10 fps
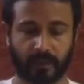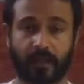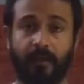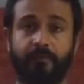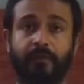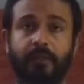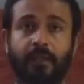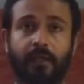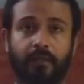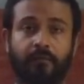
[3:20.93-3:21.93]
After
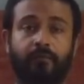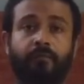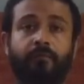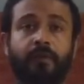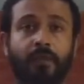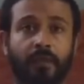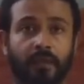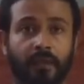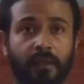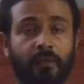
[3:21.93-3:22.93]
that, if you feel
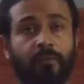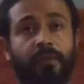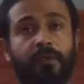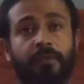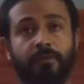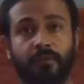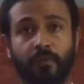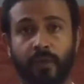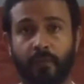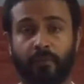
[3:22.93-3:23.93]
whether it's
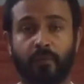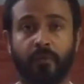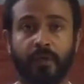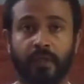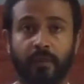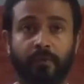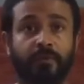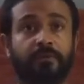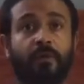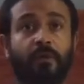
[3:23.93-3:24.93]
going more deep or
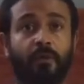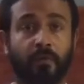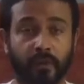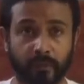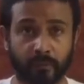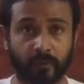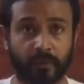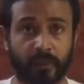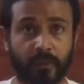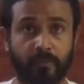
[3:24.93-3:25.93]
it's not going more
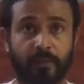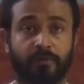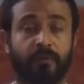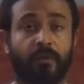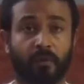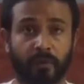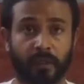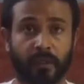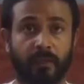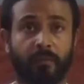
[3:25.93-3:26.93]
deep, it's not going
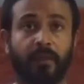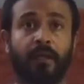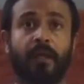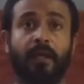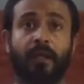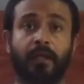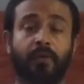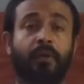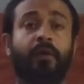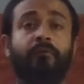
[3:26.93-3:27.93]
deep, you
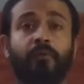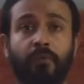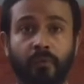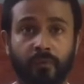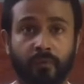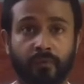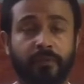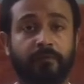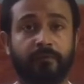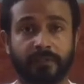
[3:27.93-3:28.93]
have to do the
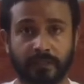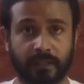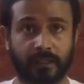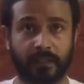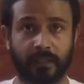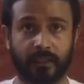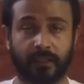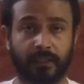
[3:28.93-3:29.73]
first technique,